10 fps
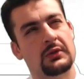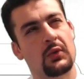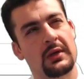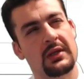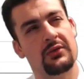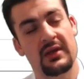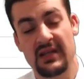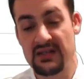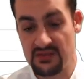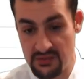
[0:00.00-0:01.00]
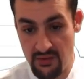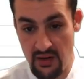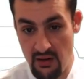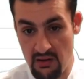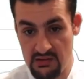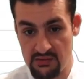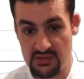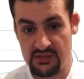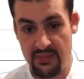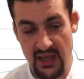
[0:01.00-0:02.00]
$23,200,
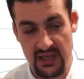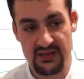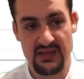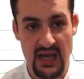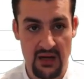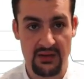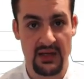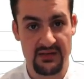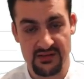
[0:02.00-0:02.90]
which pays out at a